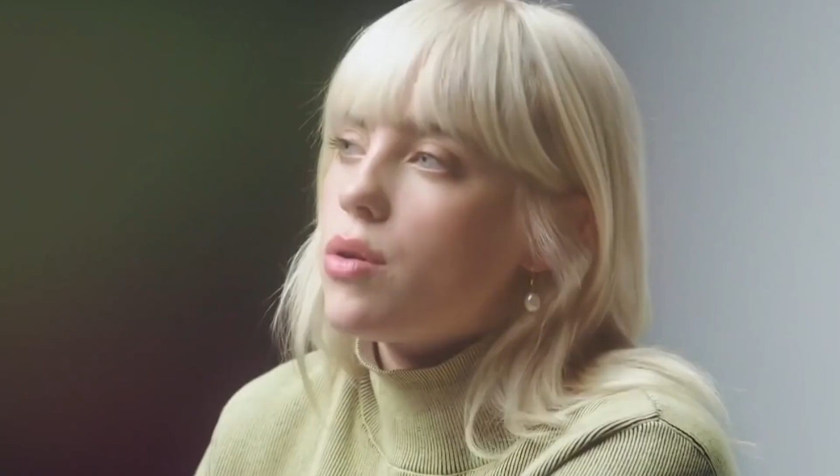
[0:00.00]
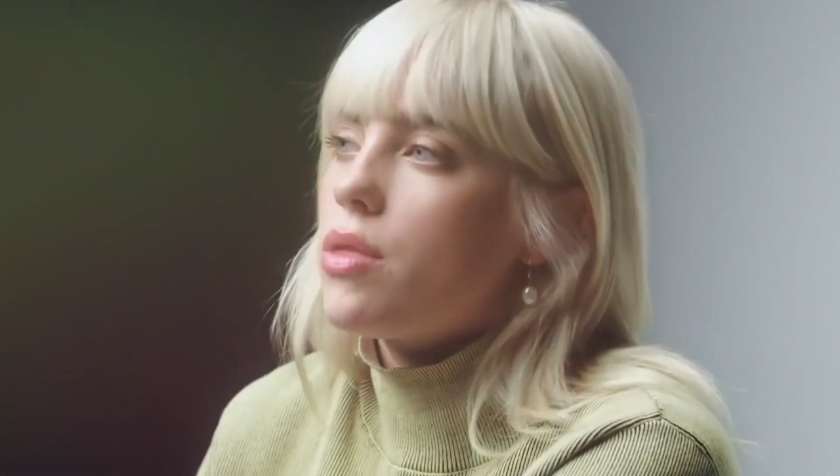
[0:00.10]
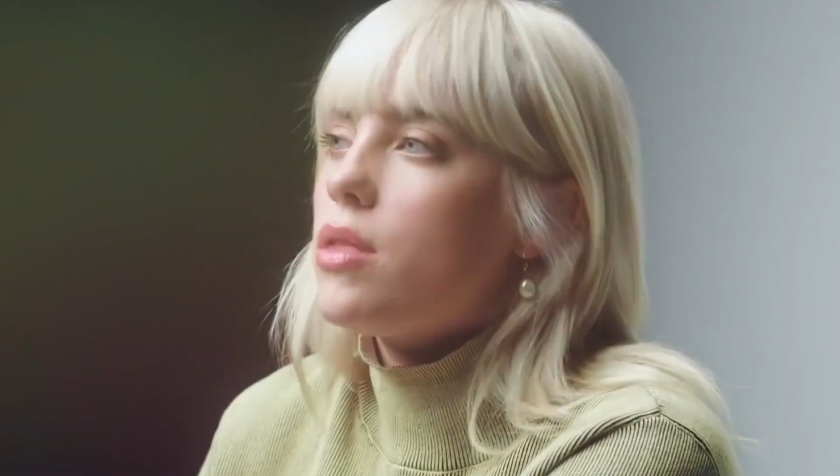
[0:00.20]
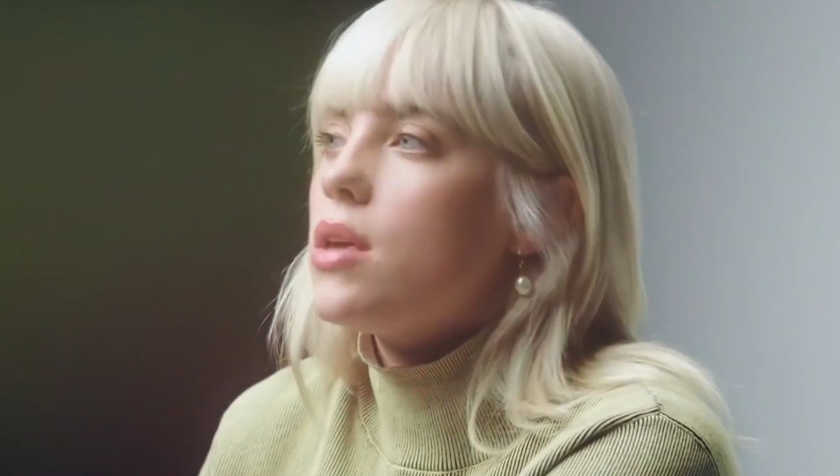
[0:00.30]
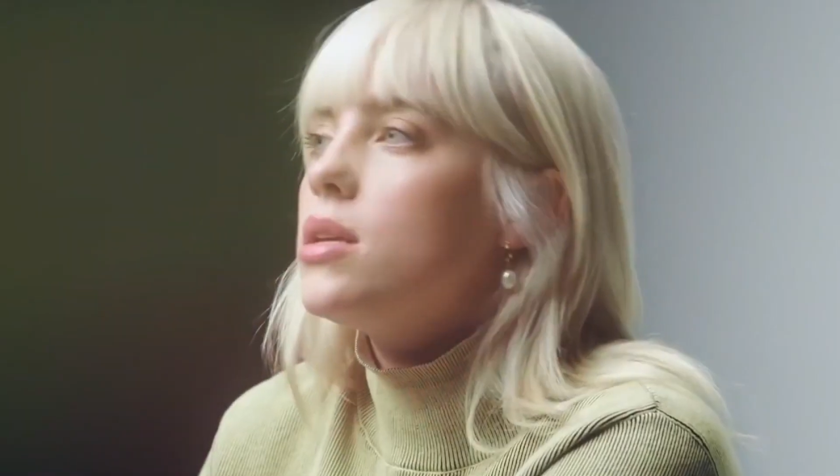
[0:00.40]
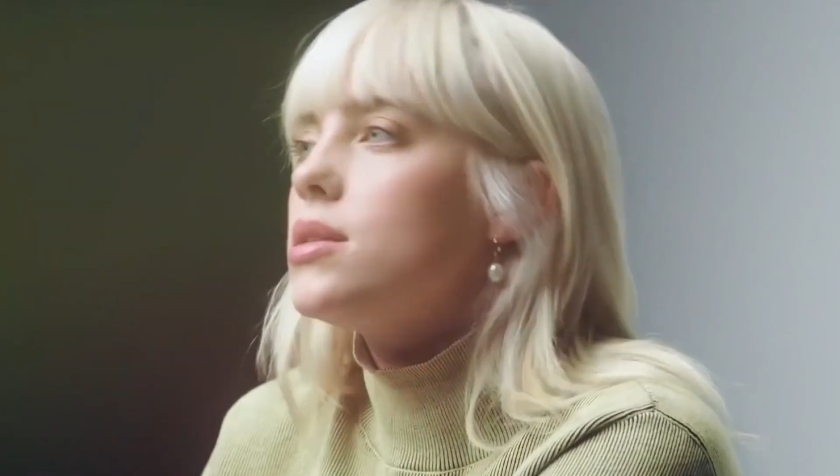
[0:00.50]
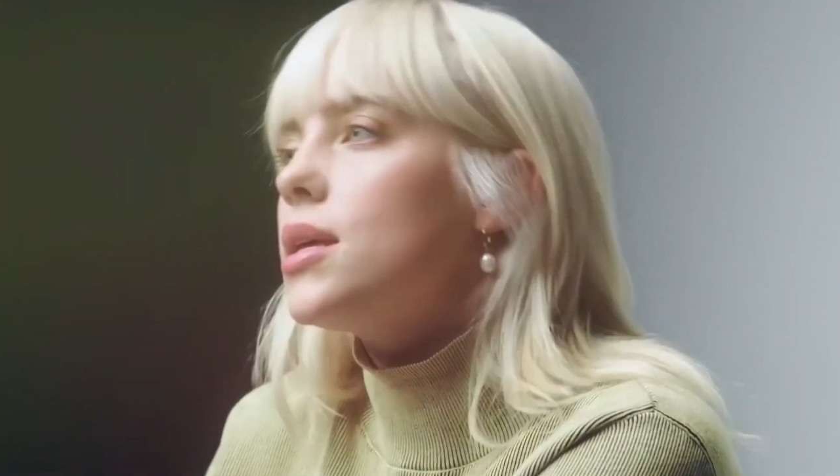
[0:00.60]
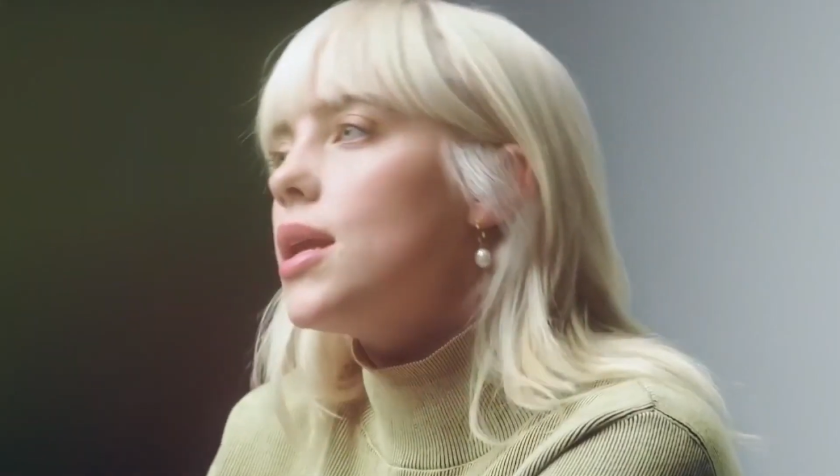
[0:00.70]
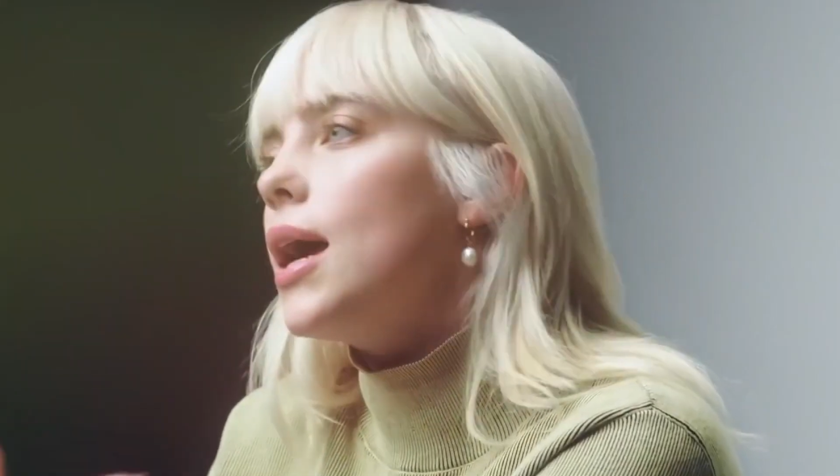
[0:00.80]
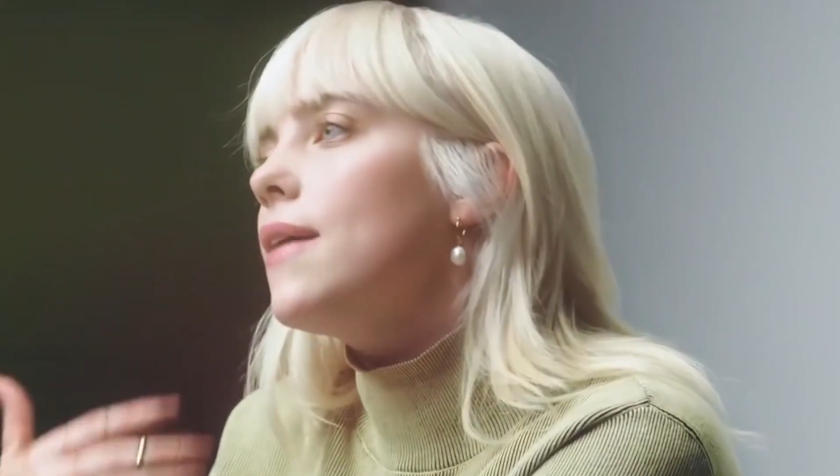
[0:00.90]
Eilish
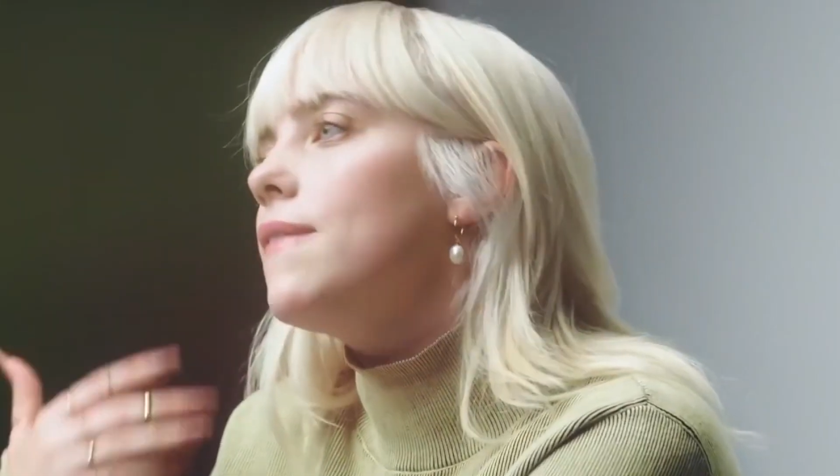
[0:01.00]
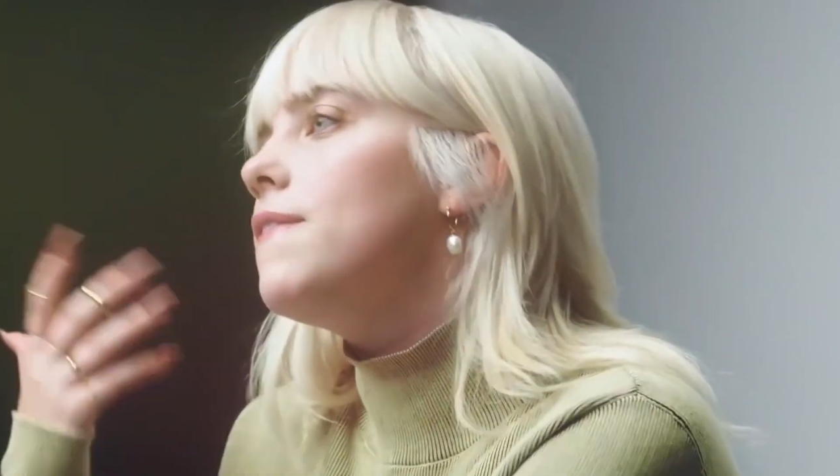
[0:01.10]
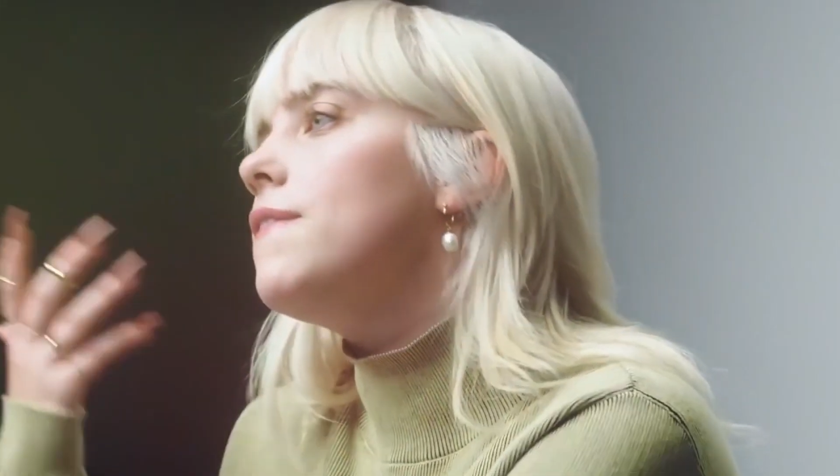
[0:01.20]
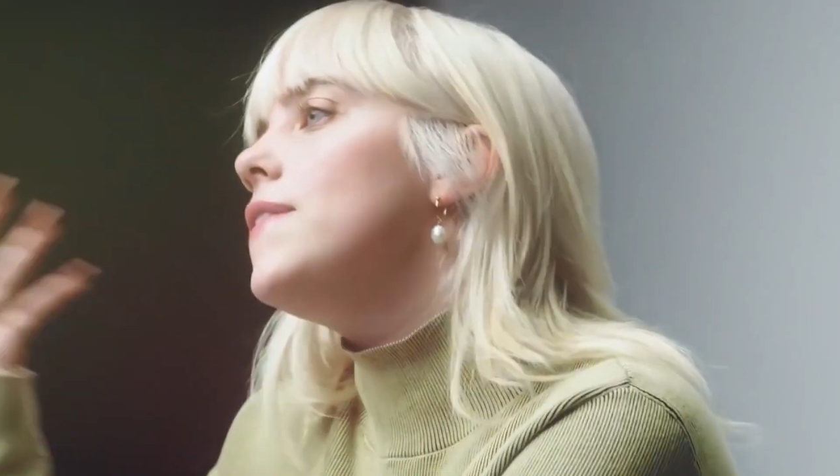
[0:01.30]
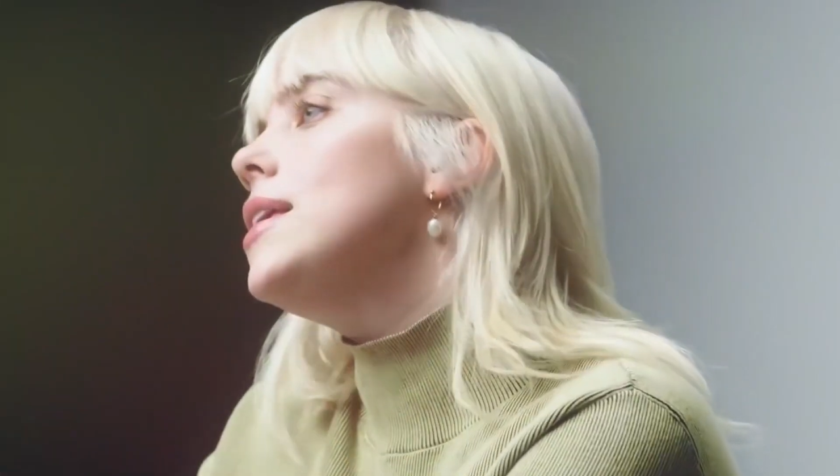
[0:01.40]
currently has a net worth